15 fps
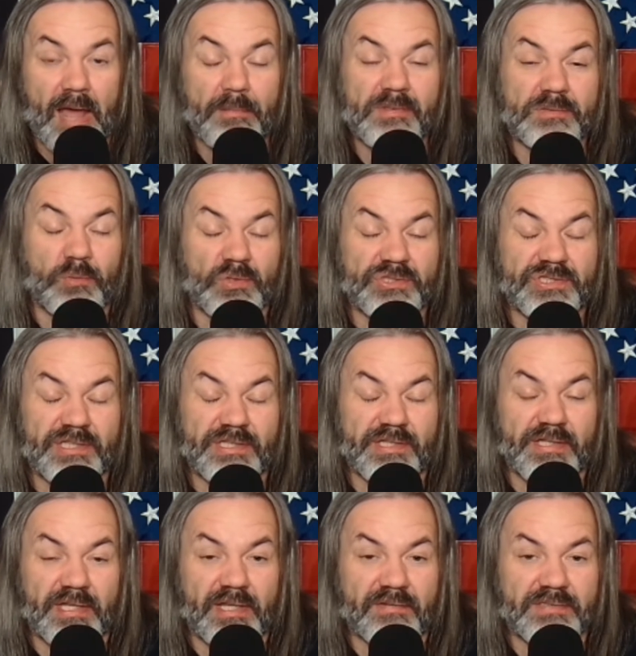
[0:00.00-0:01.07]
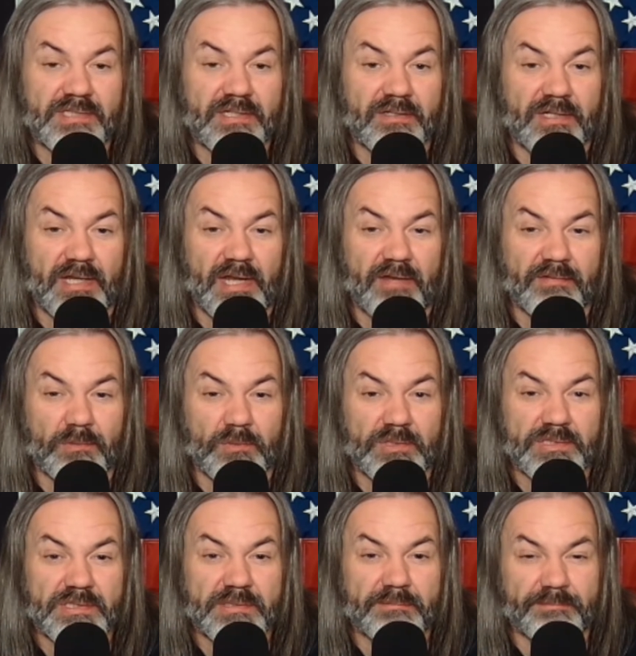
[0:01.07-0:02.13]
How much more shit did they give Syria
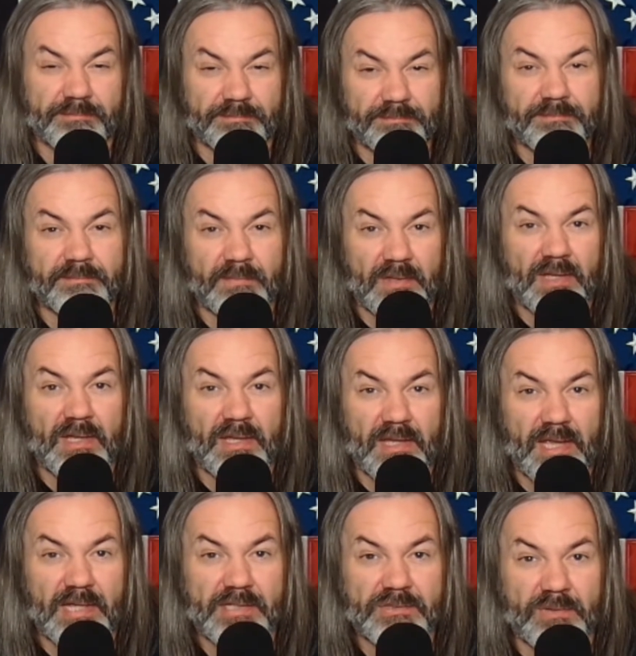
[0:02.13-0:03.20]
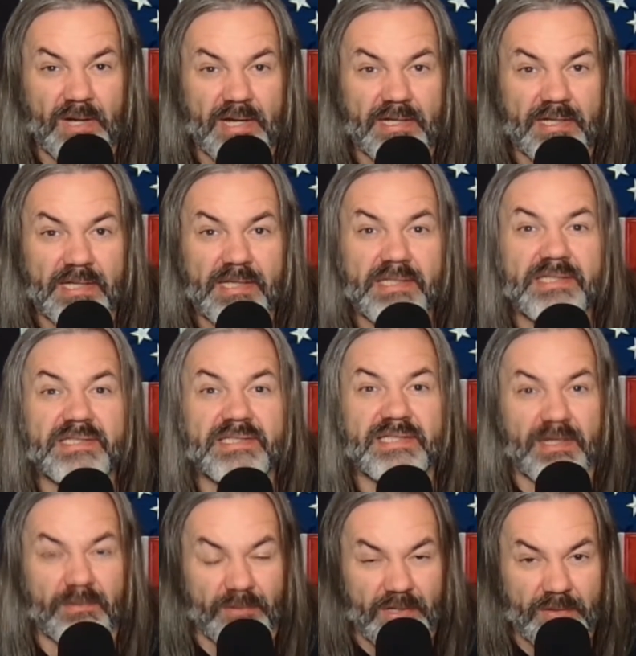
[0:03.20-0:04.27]
afterwards? That's right,
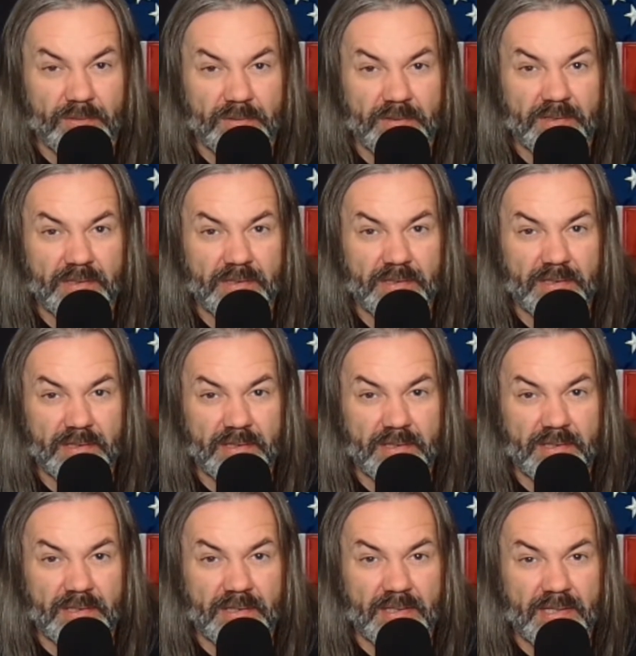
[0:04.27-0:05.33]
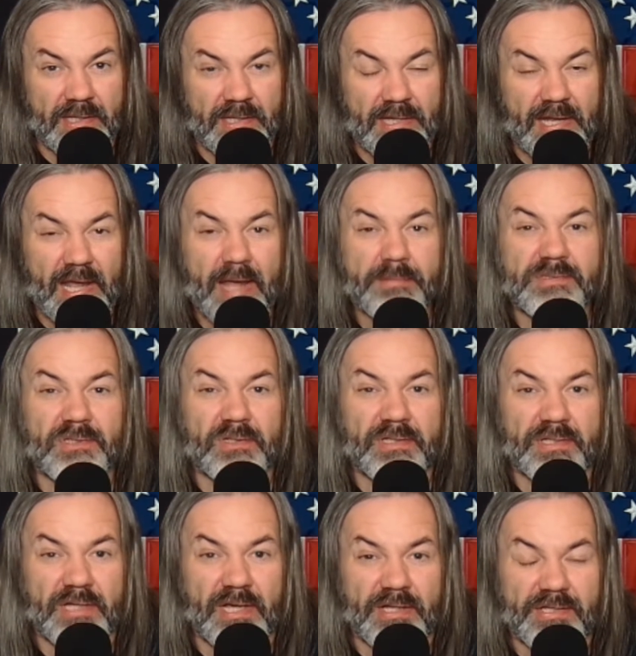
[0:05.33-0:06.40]
0.
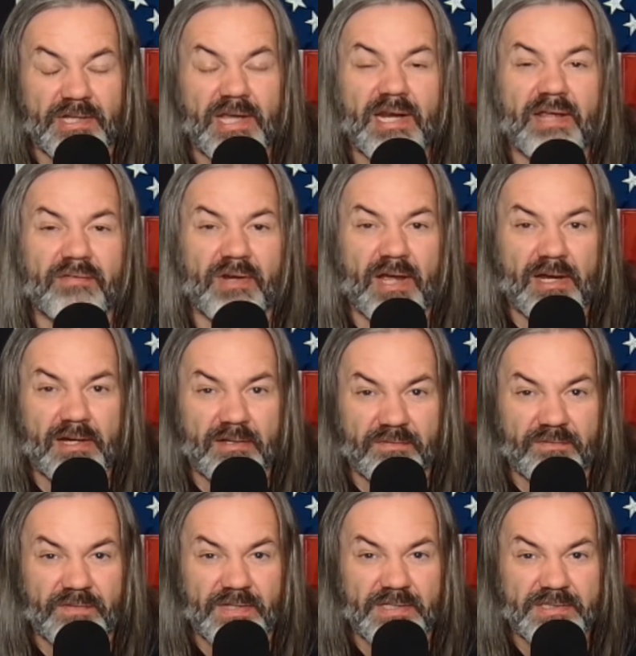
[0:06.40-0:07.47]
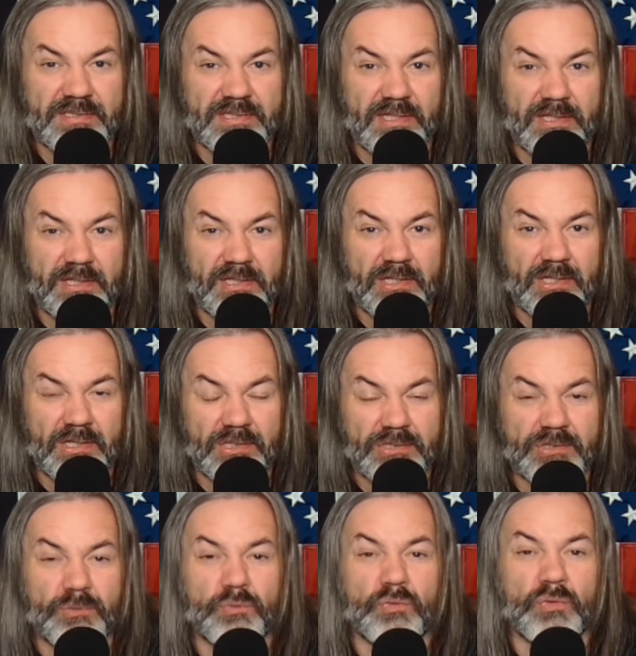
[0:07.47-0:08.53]
Absolutely none. You got to have an iron fist
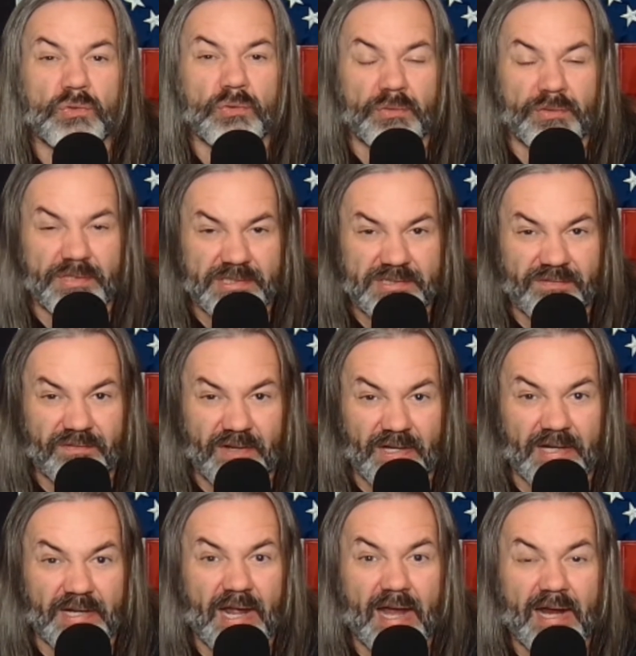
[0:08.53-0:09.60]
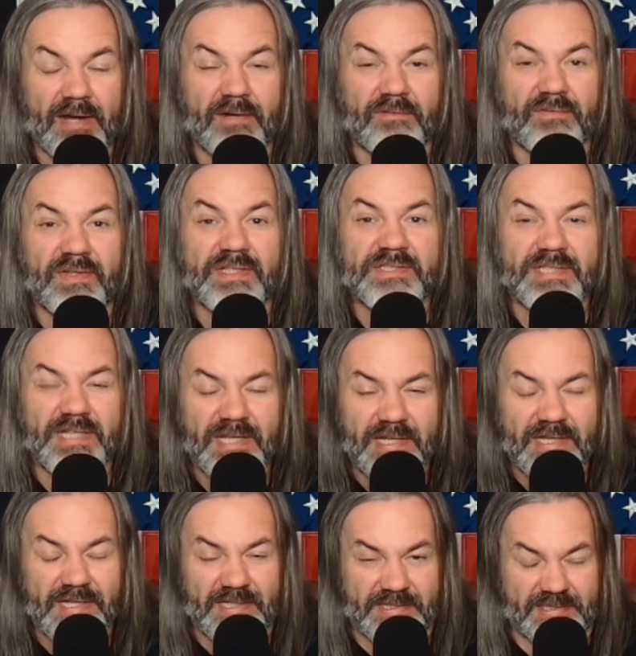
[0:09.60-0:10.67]
to rule these fucking iron fist
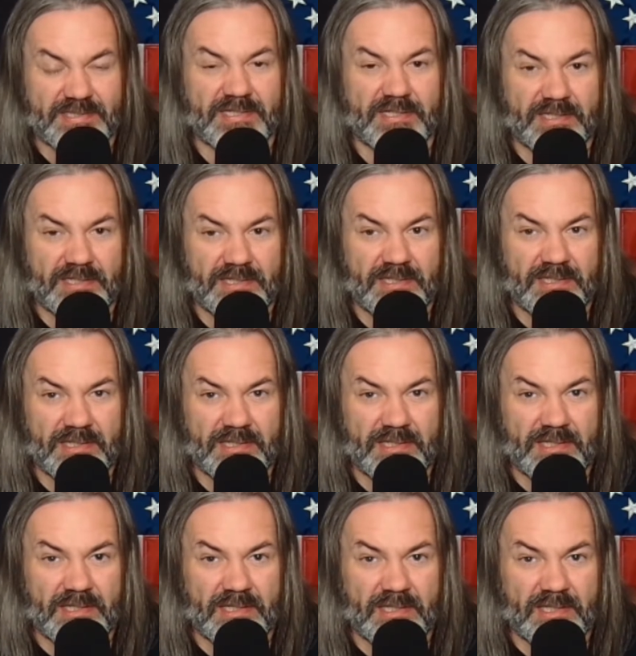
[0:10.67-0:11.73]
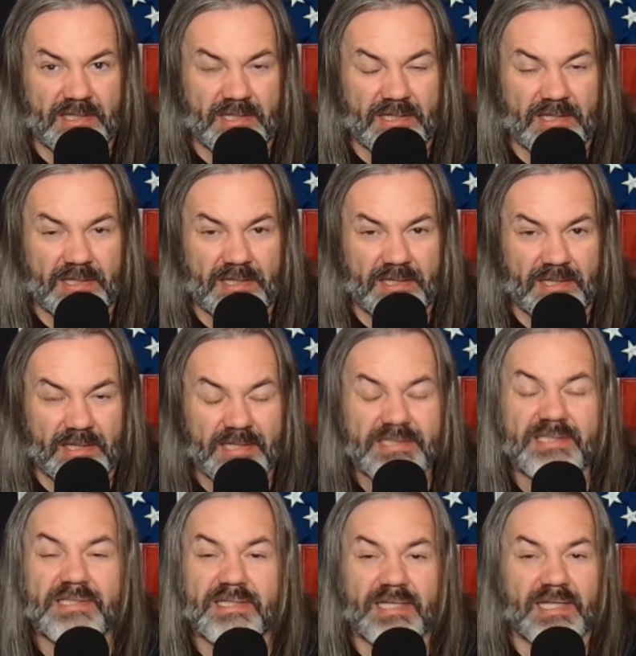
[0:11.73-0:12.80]
idiots.
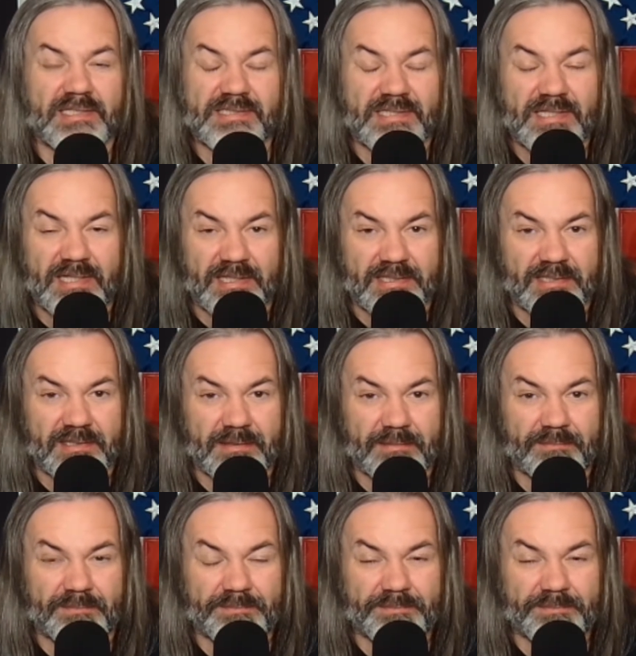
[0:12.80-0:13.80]
That's it.